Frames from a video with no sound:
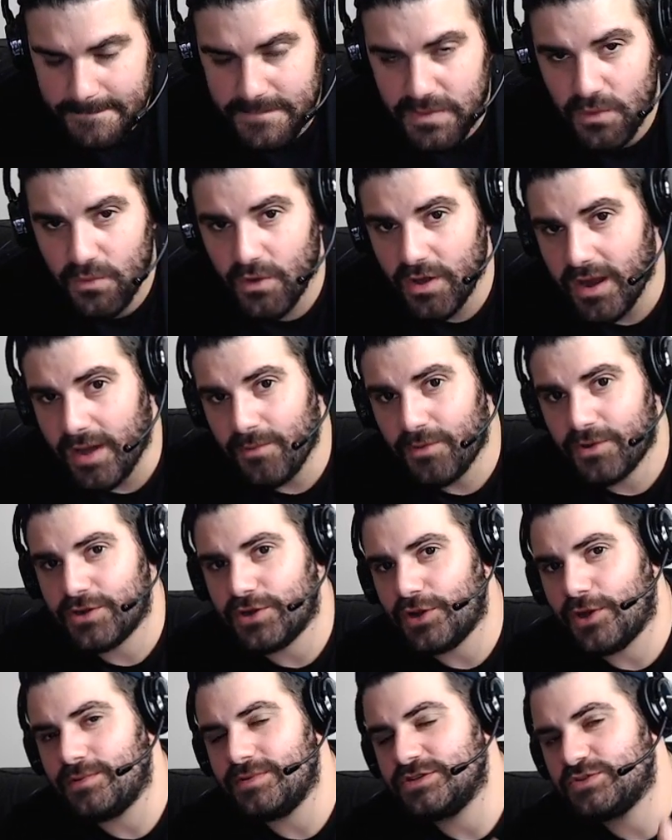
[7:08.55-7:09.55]
But what I want
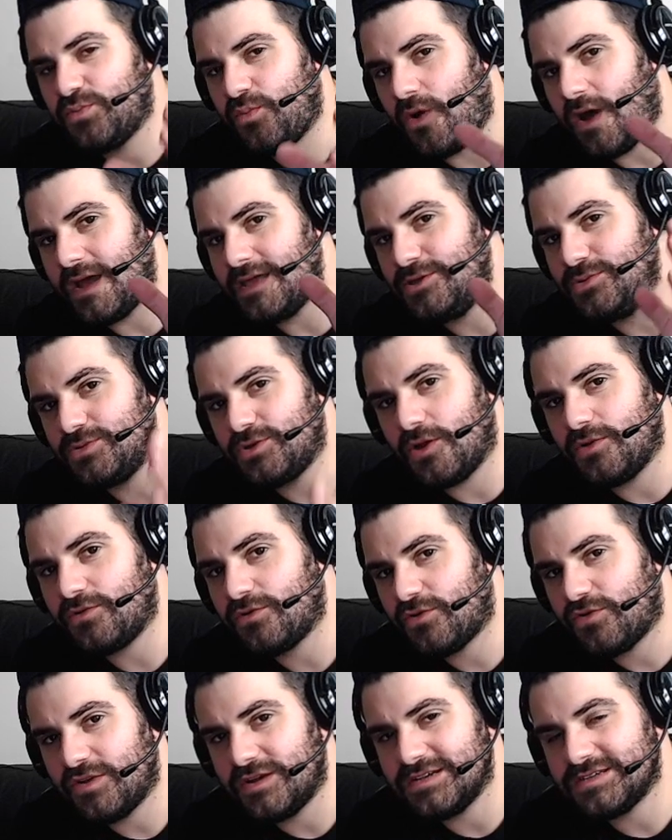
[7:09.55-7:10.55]
to know is why you don't
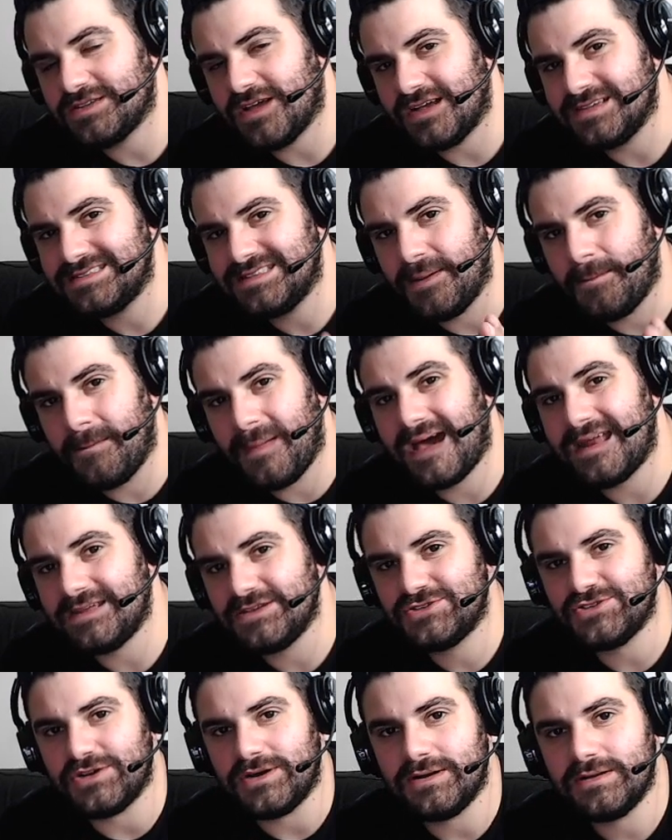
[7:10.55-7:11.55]
criticize the
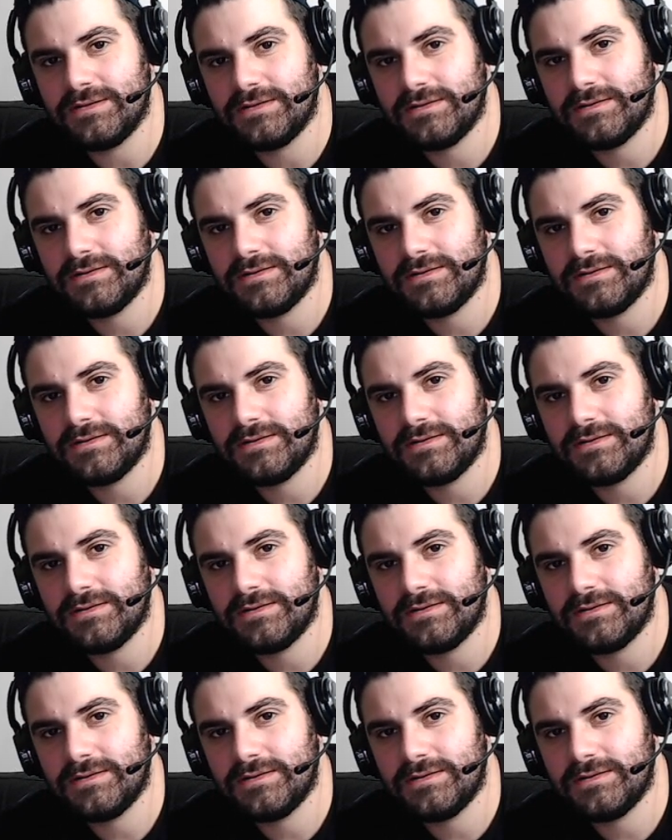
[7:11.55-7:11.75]
manager